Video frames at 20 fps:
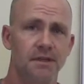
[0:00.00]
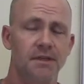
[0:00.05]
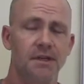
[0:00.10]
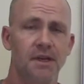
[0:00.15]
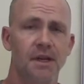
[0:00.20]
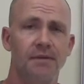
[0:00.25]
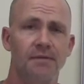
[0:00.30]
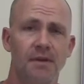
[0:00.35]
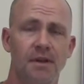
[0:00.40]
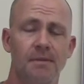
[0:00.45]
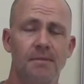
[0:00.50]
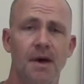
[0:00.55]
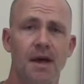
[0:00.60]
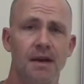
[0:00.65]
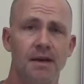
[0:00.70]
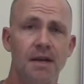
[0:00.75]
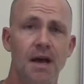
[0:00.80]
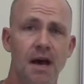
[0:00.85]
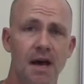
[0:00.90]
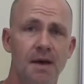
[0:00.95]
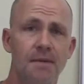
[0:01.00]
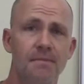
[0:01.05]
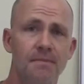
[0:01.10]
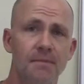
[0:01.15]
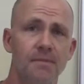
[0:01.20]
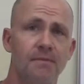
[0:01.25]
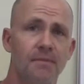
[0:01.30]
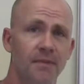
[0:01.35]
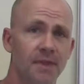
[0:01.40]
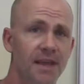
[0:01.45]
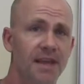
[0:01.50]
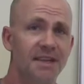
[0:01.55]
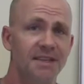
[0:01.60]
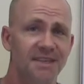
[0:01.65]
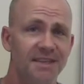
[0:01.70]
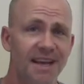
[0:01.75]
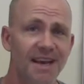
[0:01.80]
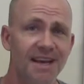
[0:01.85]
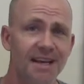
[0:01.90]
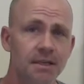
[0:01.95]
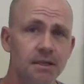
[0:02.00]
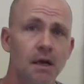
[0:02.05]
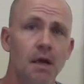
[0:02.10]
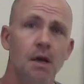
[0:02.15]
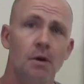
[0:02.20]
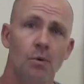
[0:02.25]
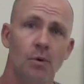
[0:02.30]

significant amount of time these days,